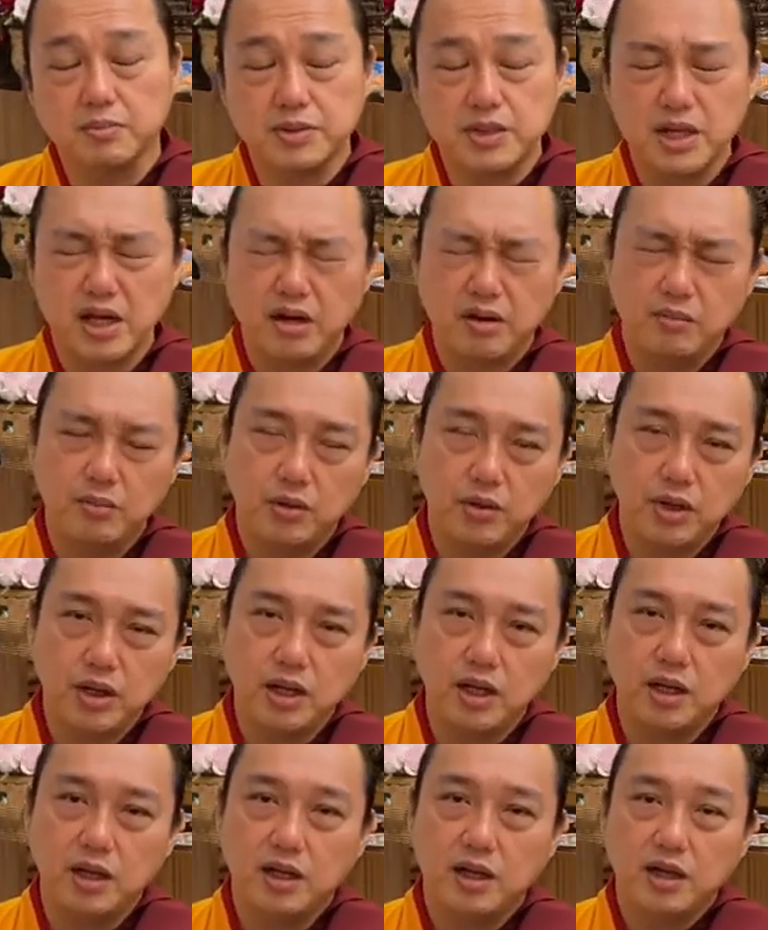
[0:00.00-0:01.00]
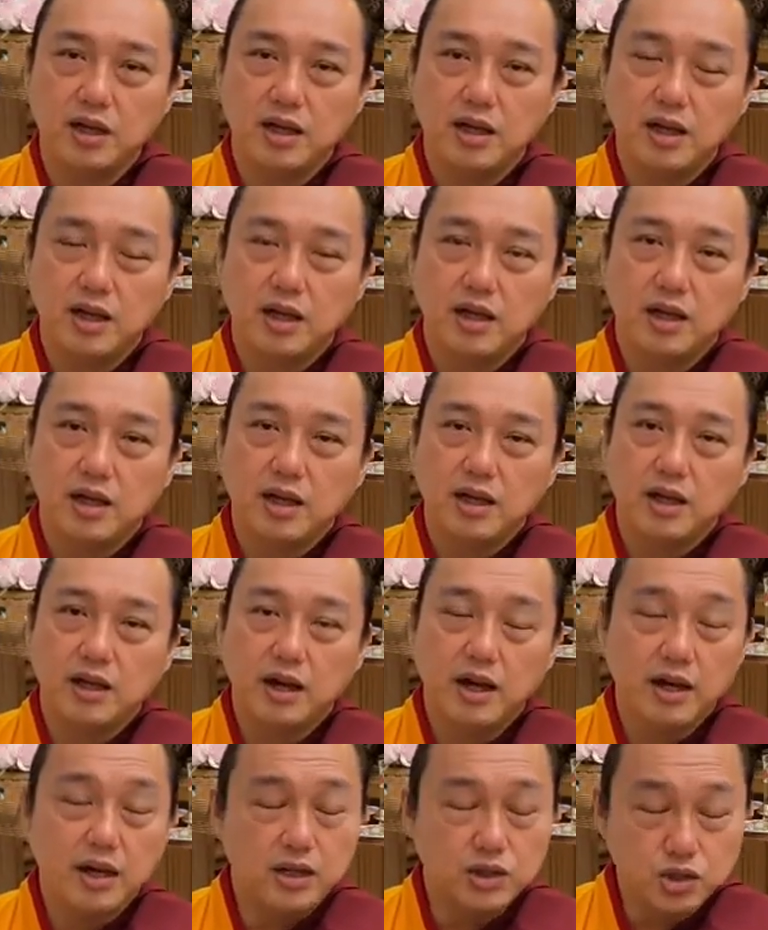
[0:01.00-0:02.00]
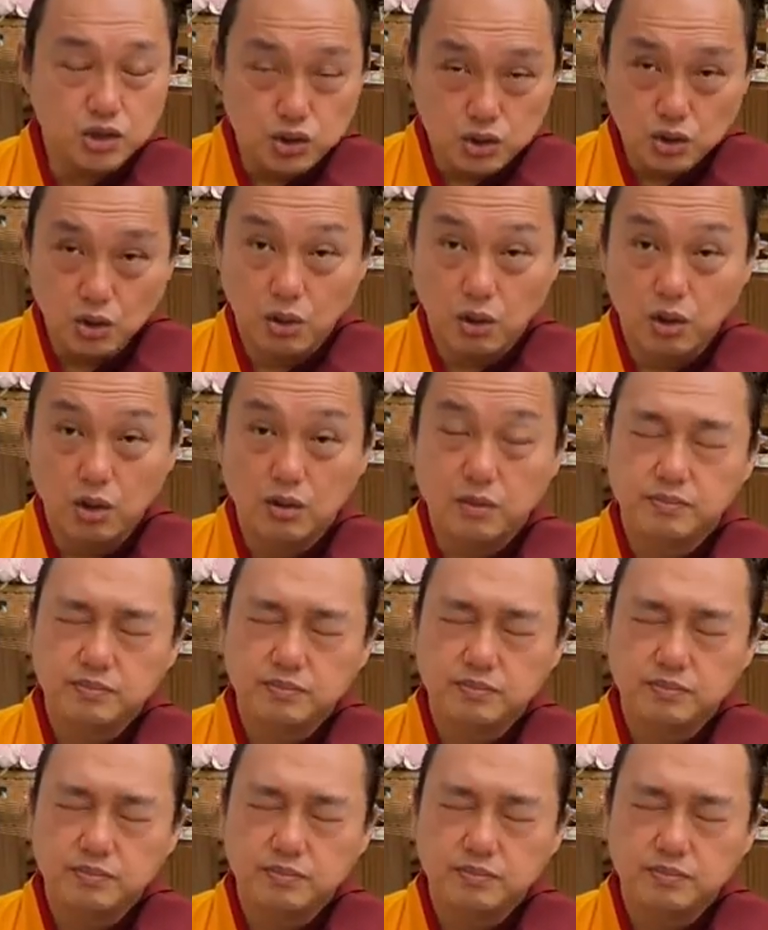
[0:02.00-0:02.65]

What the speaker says: ceremony, and then saw,